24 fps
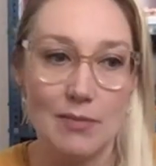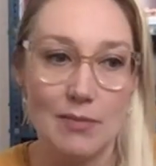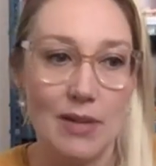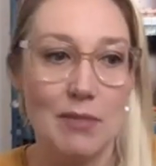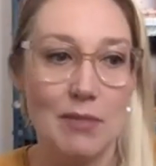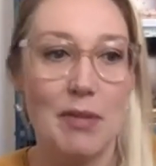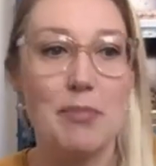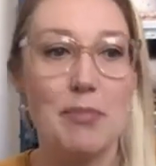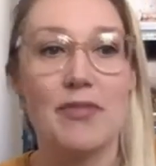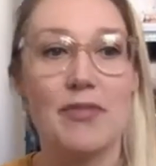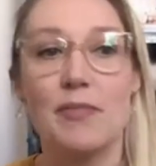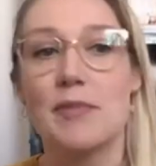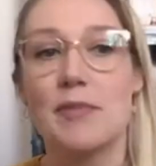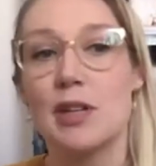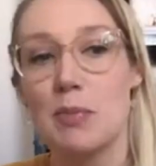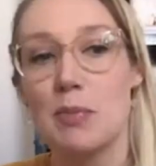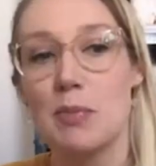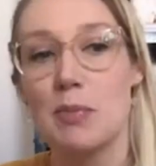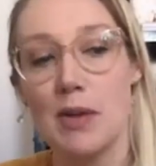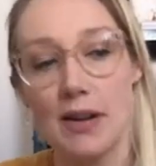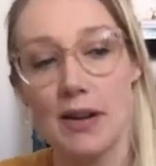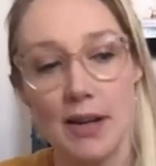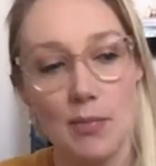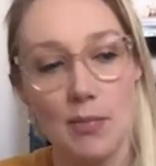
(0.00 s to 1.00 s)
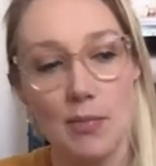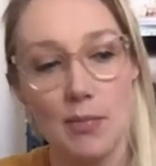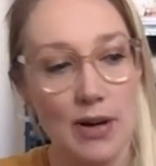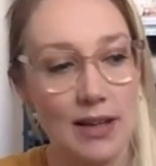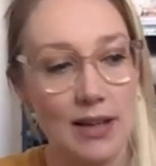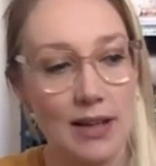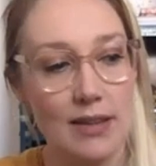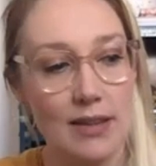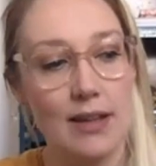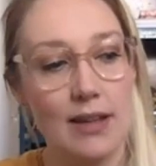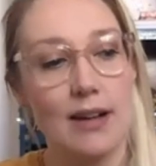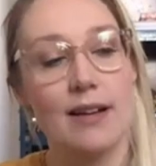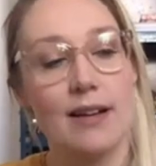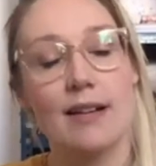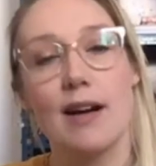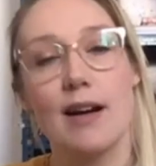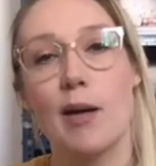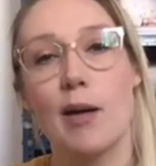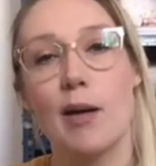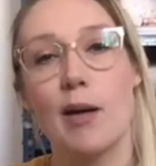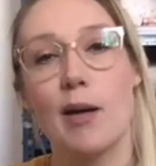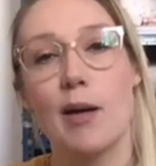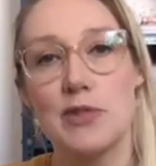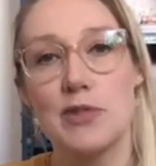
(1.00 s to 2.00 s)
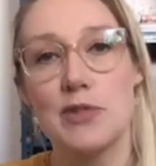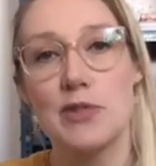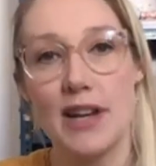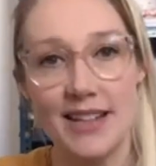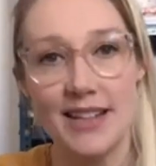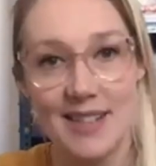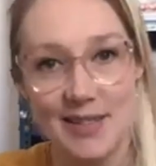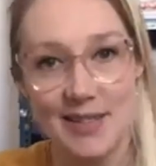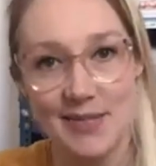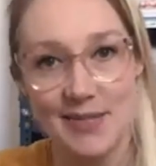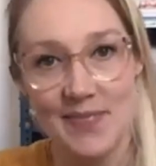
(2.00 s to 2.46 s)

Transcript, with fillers: And people from the community bring their objects